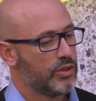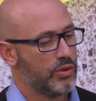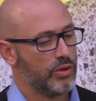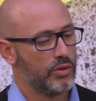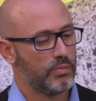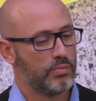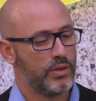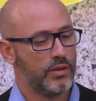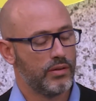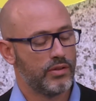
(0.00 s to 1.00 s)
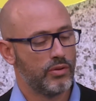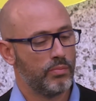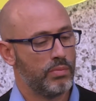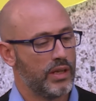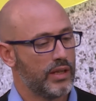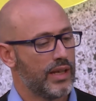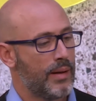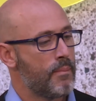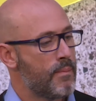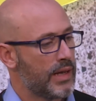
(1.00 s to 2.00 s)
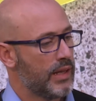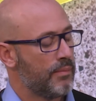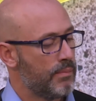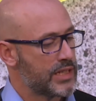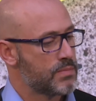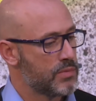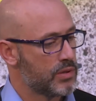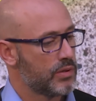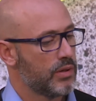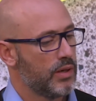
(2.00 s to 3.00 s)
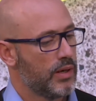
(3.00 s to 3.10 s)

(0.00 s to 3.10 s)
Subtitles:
to build a much more